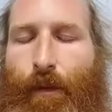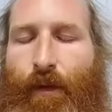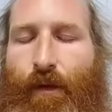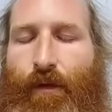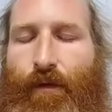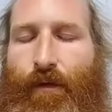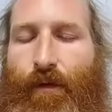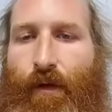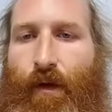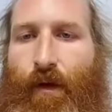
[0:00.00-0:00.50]

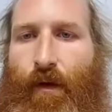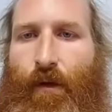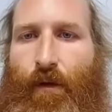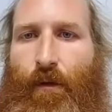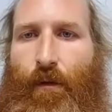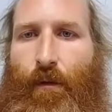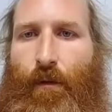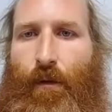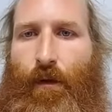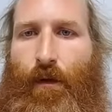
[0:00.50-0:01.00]

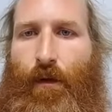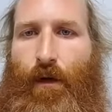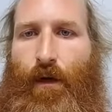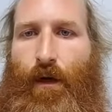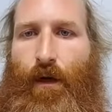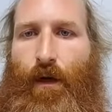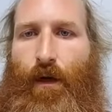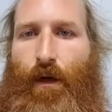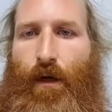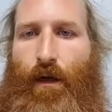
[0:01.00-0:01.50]
So
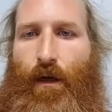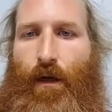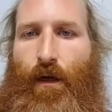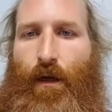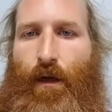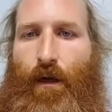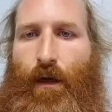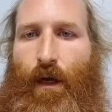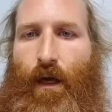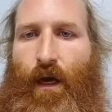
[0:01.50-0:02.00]

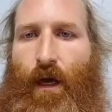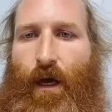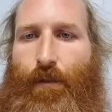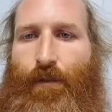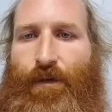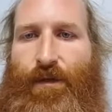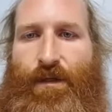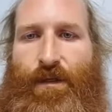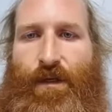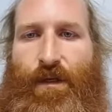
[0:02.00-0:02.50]
up
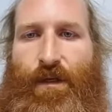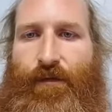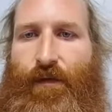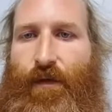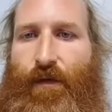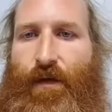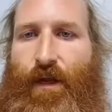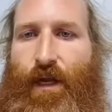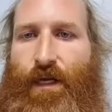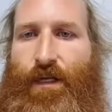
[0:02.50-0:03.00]
until a
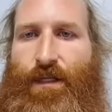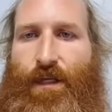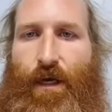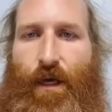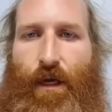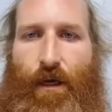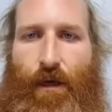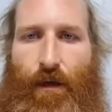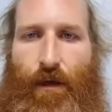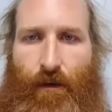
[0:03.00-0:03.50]
few days
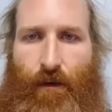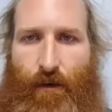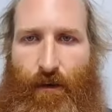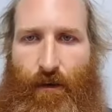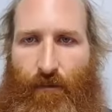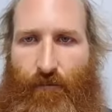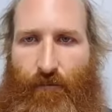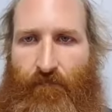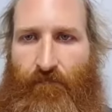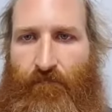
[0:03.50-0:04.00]
ago,
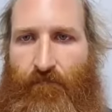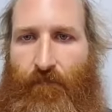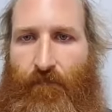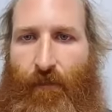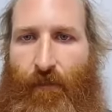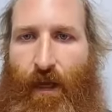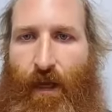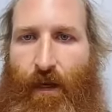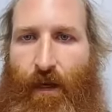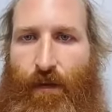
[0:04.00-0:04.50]

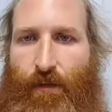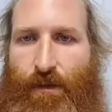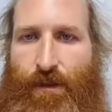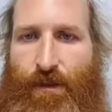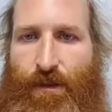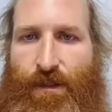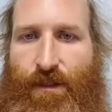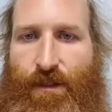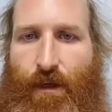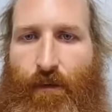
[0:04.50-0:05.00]
I was
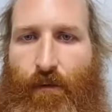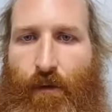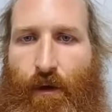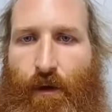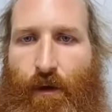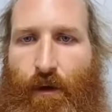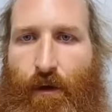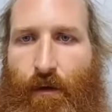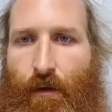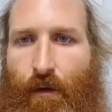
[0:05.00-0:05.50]
just
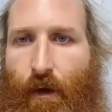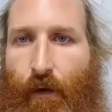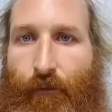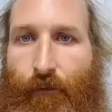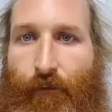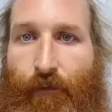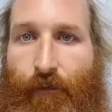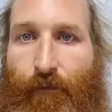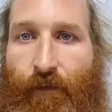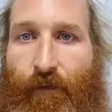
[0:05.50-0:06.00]
someone on
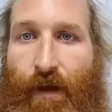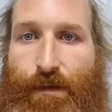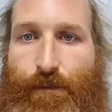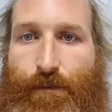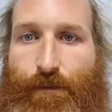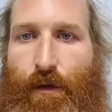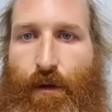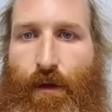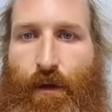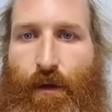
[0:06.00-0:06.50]

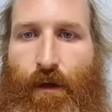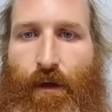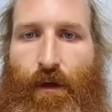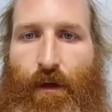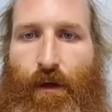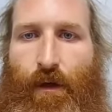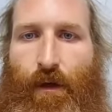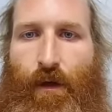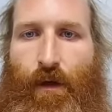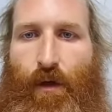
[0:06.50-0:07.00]
Facebook
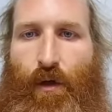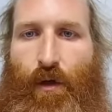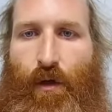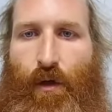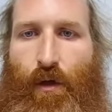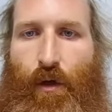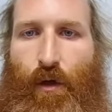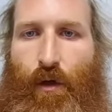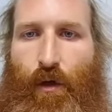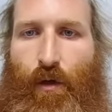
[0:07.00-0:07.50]

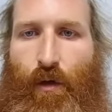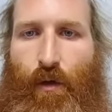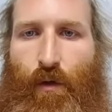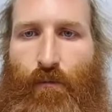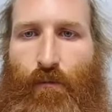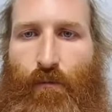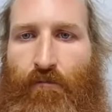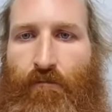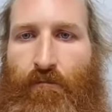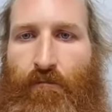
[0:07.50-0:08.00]
who
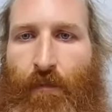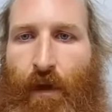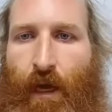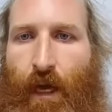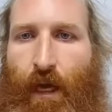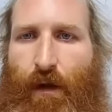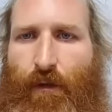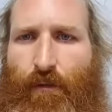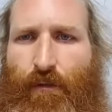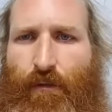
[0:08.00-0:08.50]

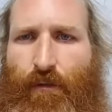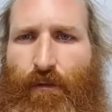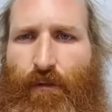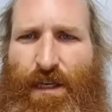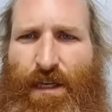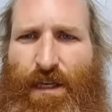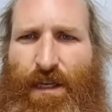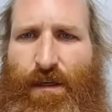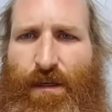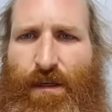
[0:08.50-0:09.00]
had a
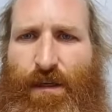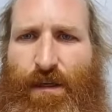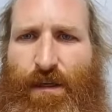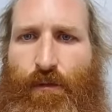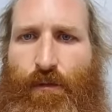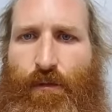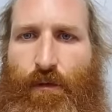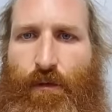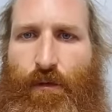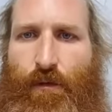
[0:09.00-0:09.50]
reasonably
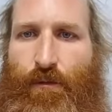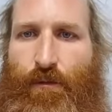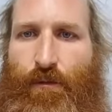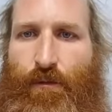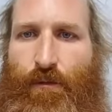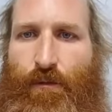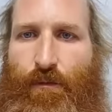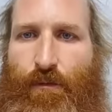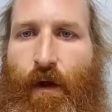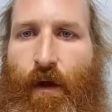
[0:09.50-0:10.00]
small
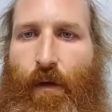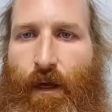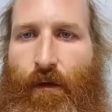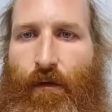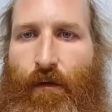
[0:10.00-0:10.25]
following,